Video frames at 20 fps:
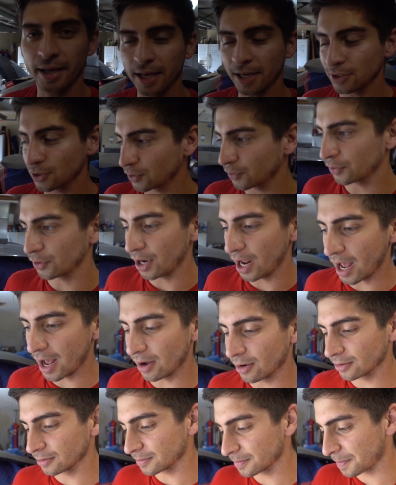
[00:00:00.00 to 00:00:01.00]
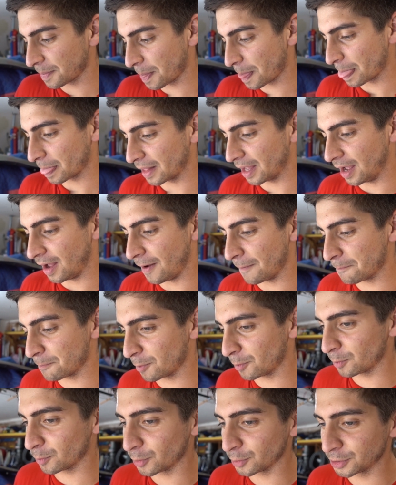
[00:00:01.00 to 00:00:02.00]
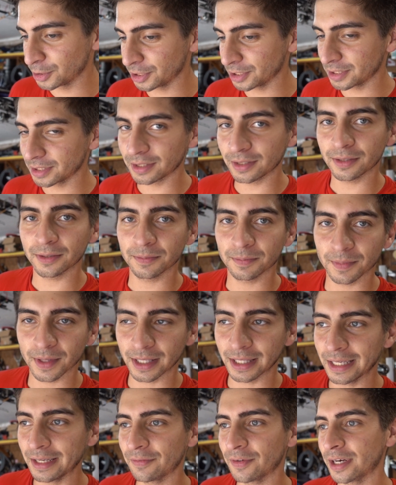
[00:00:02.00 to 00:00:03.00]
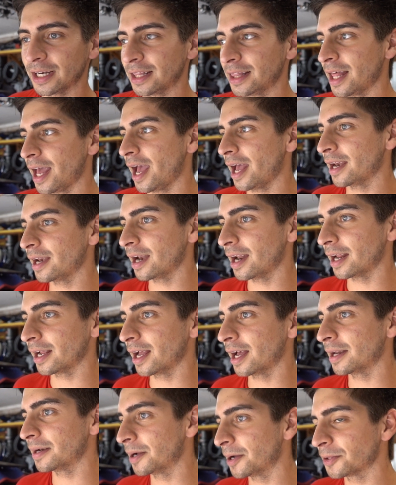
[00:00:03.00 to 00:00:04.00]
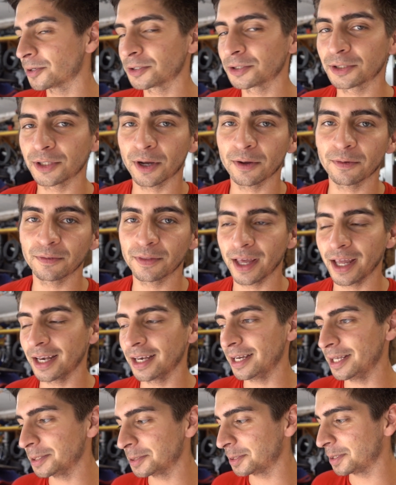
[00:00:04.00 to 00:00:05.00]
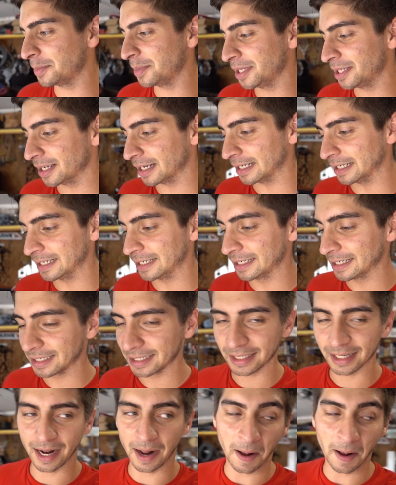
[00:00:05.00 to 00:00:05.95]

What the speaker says: guess for now, we'll just leave it at that. I got other stuff that needs to be done.